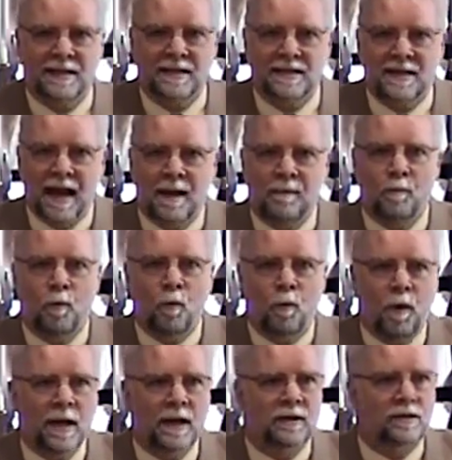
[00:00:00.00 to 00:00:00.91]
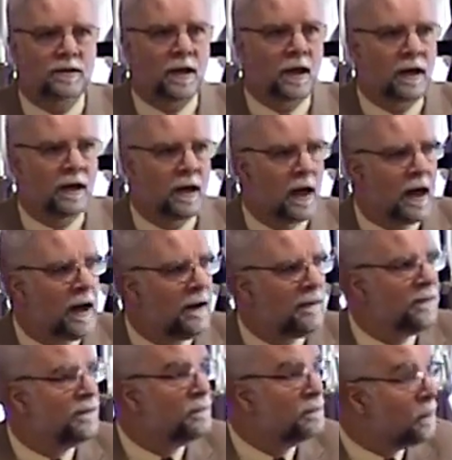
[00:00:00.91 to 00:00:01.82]
them want to love
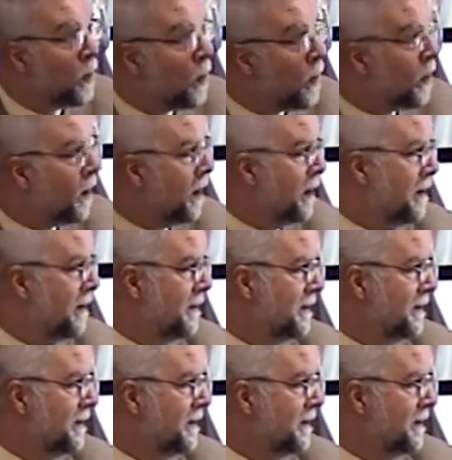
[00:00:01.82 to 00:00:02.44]
more.